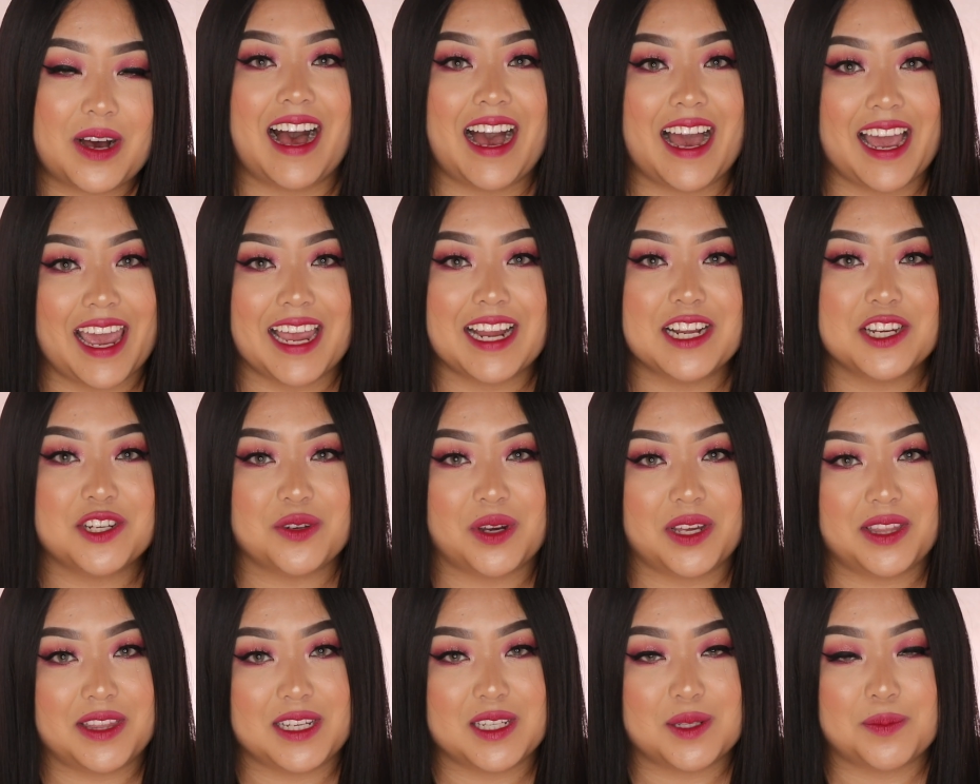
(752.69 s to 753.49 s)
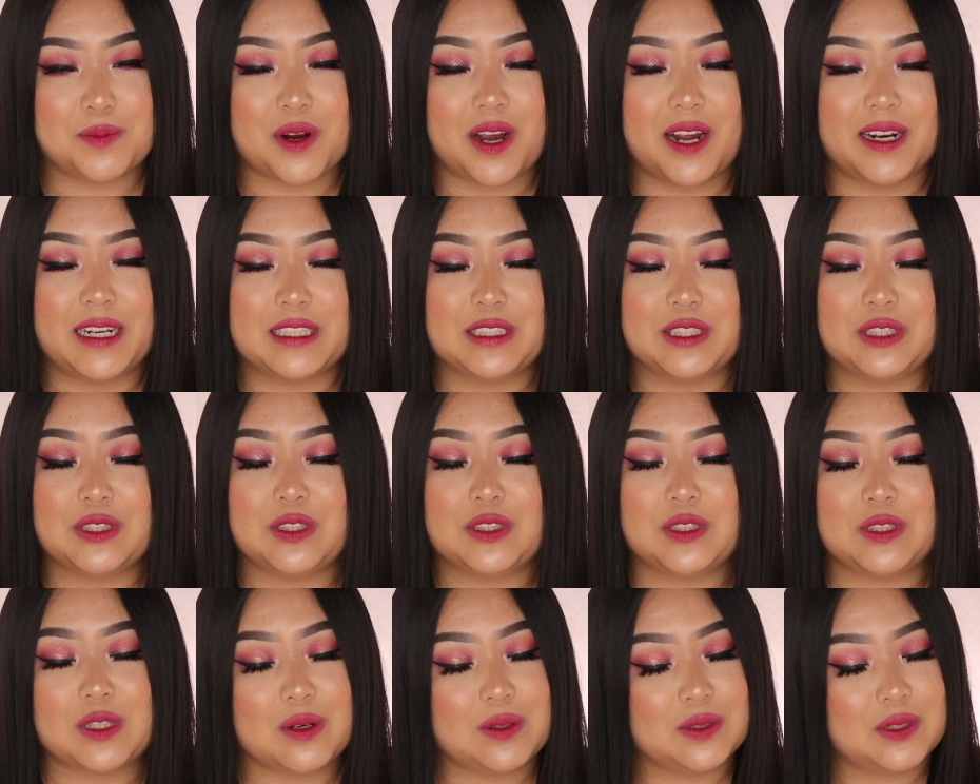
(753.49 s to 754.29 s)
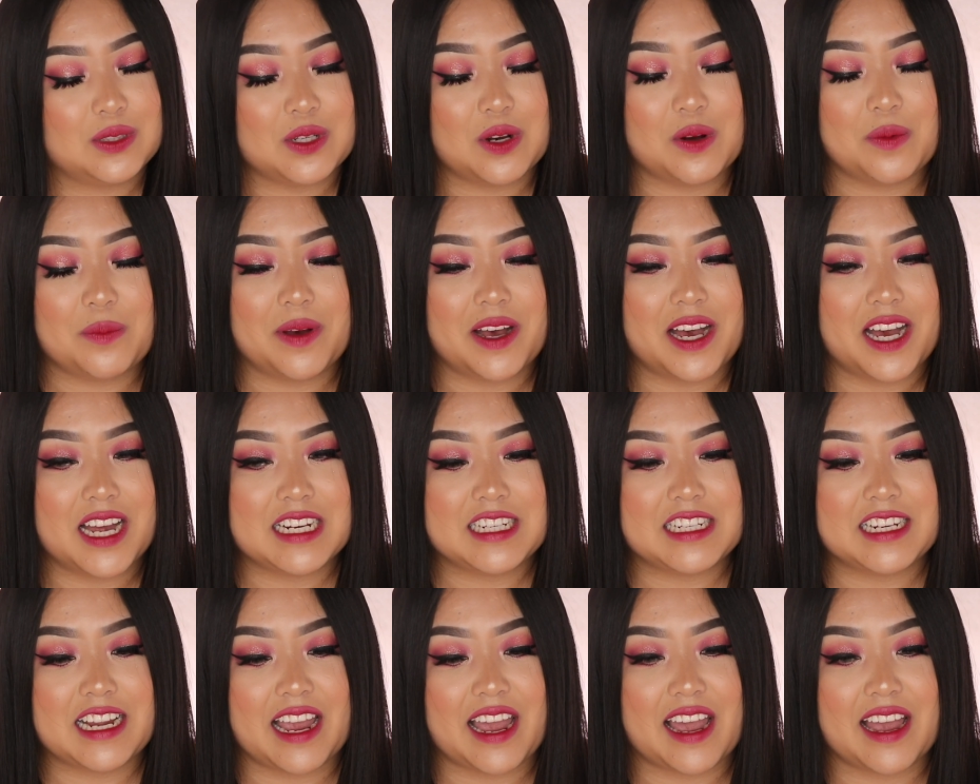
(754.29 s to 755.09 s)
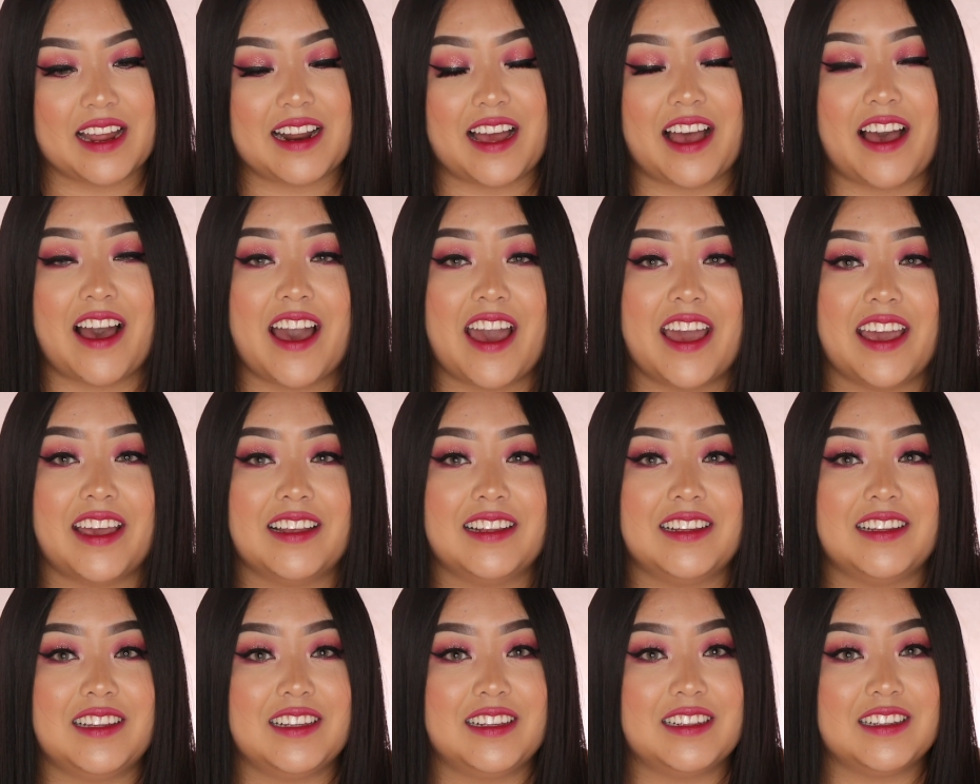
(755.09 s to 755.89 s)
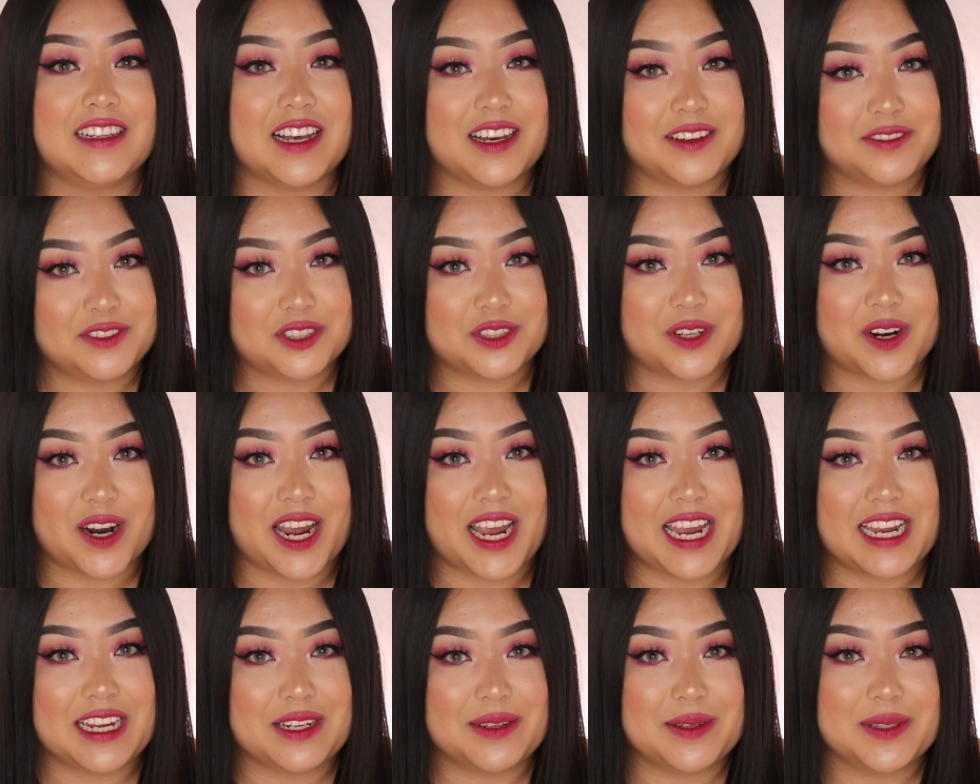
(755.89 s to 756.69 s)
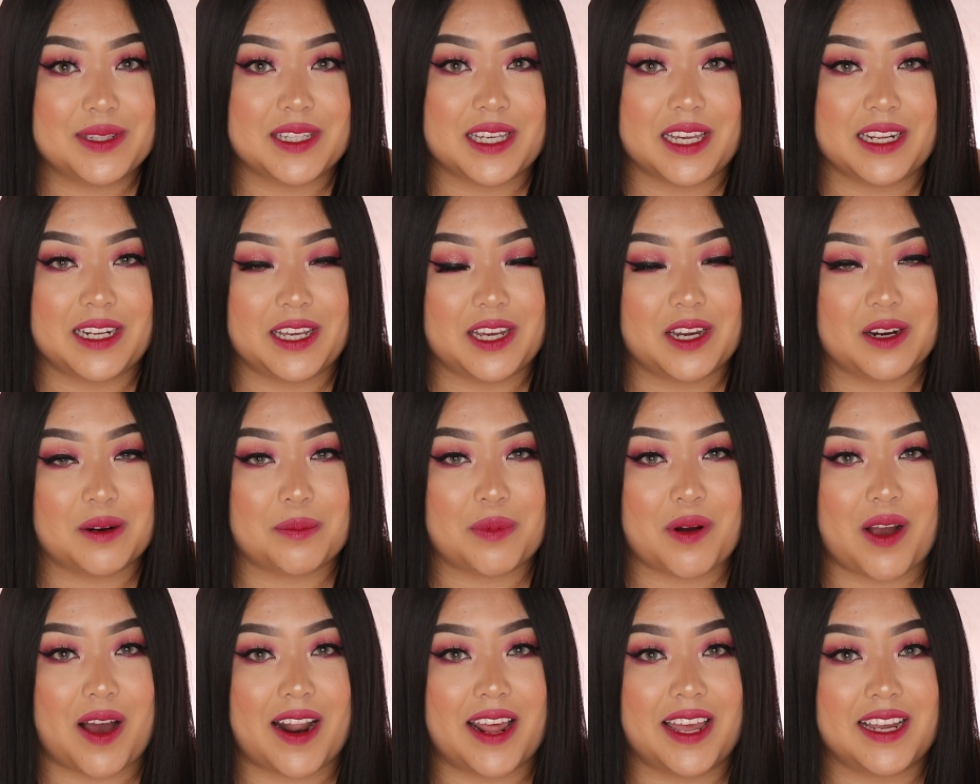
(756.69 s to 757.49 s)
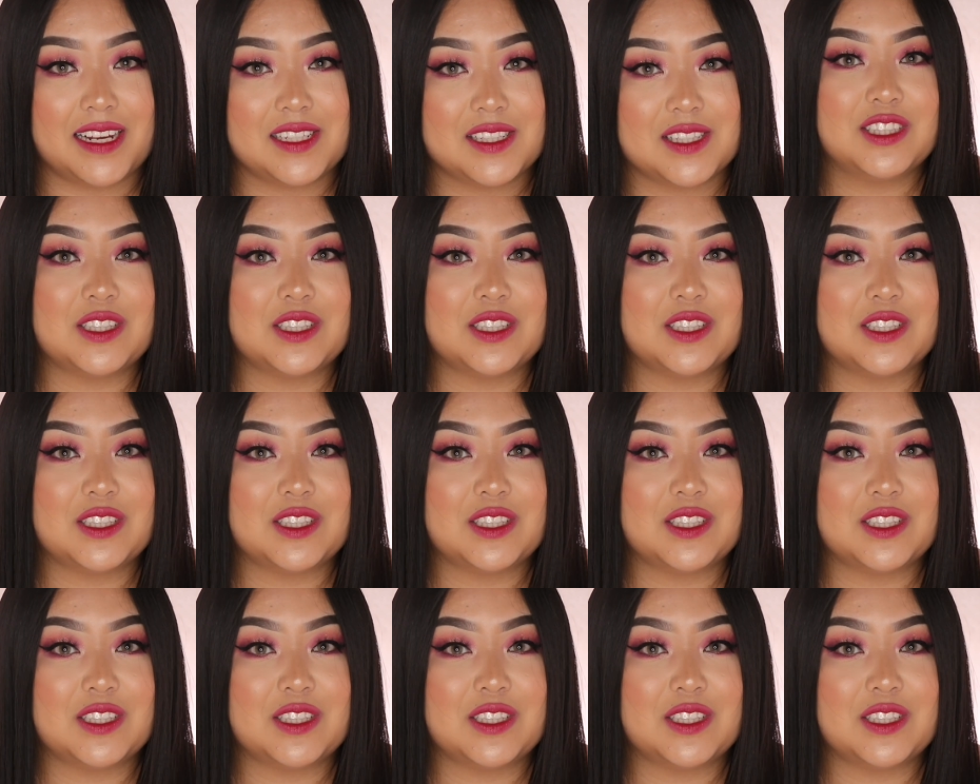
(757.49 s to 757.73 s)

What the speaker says: I enjoyed these products so much, and I love trying new skincare products.